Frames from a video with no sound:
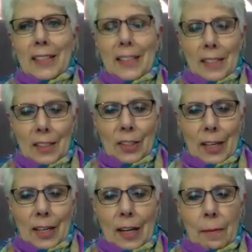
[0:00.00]
That's
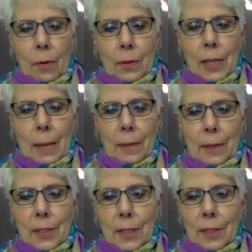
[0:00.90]
great. I'm always happy
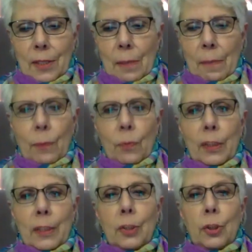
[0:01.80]
to see that somebody
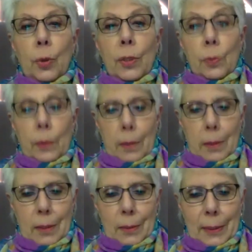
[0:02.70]
really enjoys what
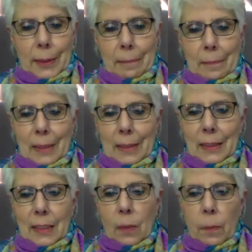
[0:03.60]
they're doing.
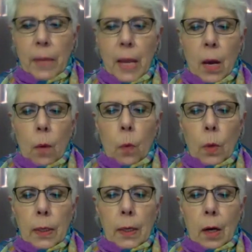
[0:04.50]
So,
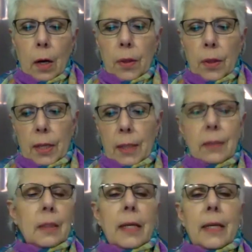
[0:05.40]
what are
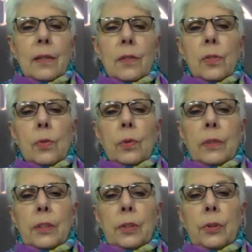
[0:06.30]
things like in the school
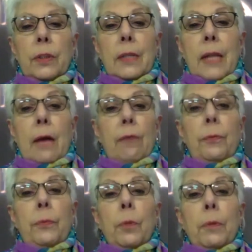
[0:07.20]
district now,
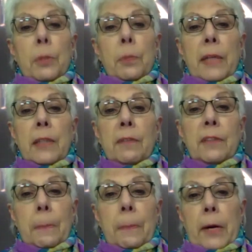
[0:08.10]
from your perspective
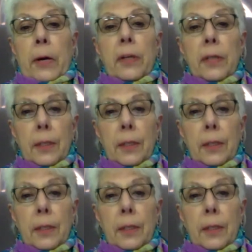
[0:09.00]
as a parent?